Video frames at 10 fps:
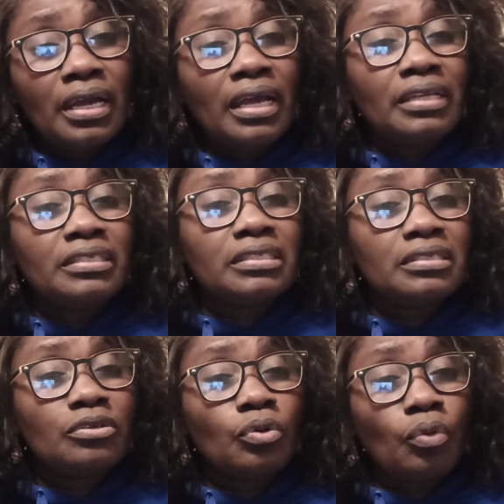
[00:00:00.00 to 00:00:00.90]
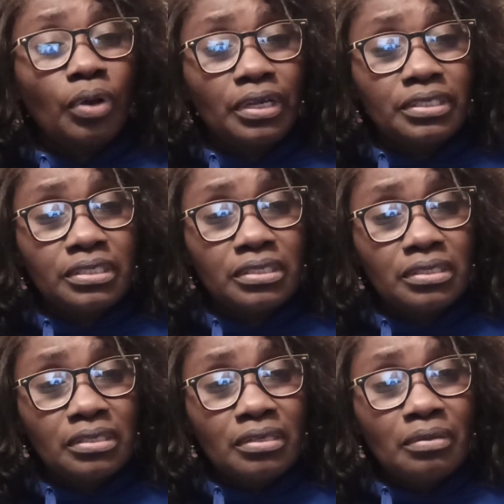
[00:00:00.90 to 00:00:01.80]
and quit.
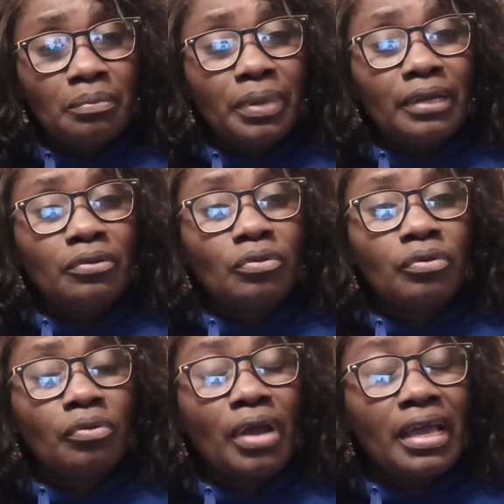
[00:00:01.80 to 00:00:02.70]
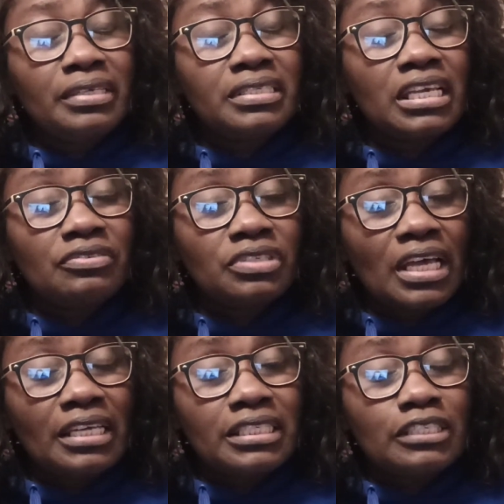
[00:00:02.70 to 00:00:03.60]
But Christ saves
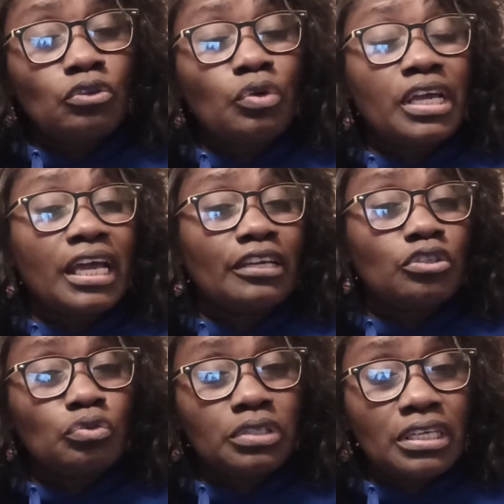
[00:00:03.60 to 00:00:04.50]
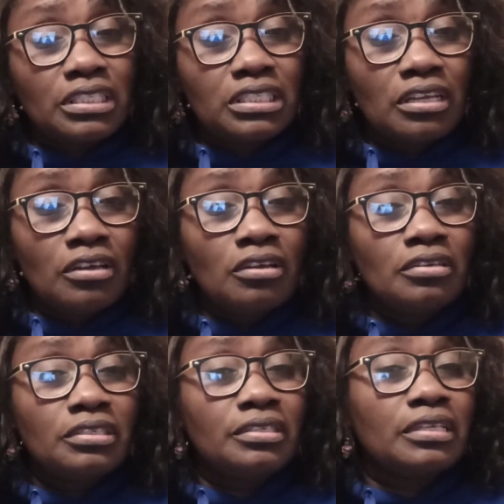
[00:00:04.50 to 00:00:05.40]
us so he can use us,
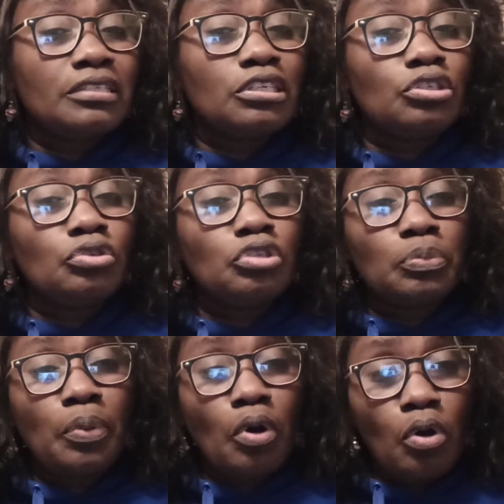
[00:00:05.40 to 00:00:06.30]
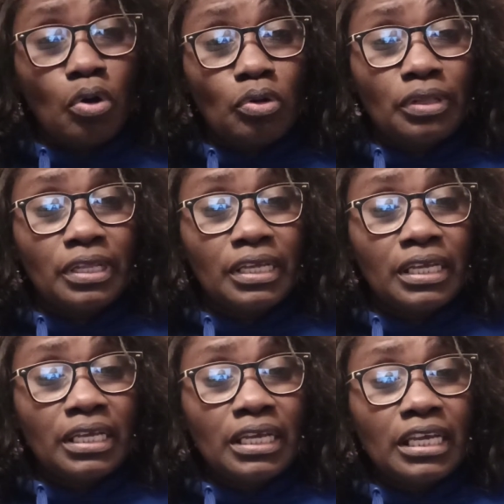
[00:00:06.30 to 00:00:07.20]
just as he used Paul
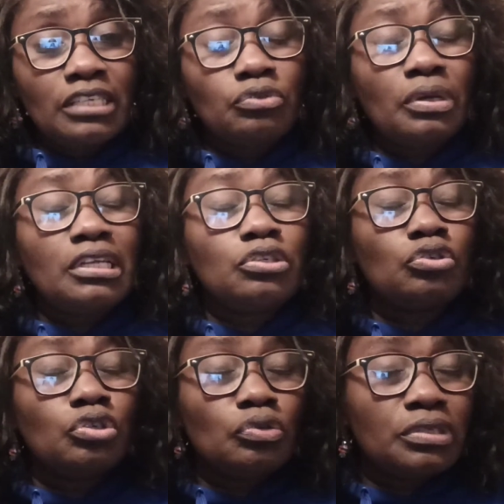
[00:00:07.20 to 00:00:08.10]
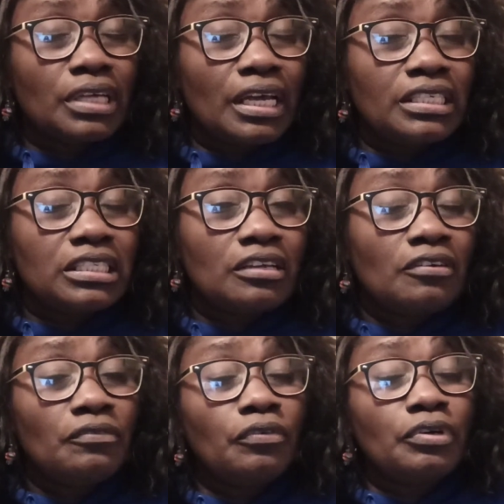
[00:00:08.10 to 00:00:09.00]
He's ready to use us
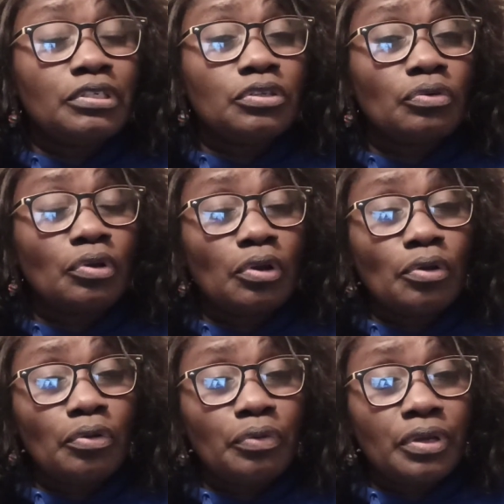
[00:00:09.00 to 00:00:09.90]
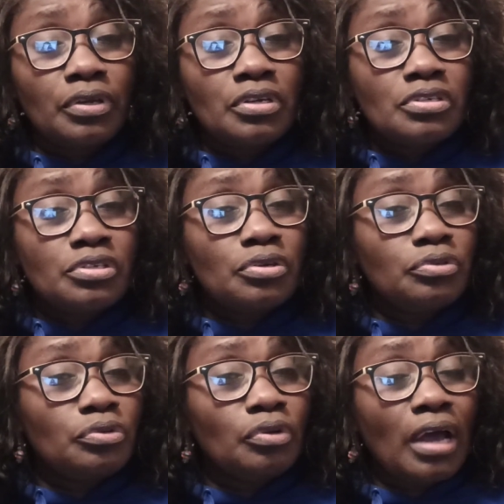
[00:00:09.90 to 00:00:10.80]
for his own glory. So
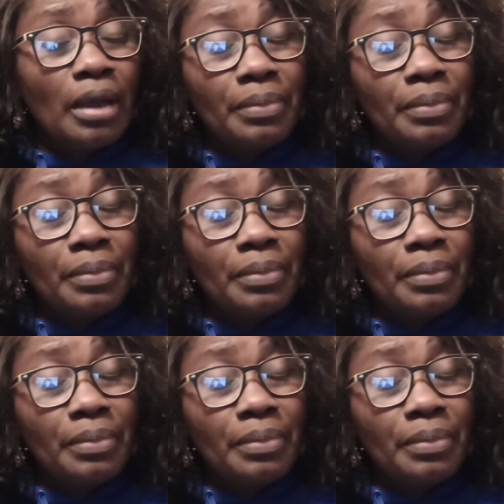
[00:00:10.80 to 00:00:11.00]
do not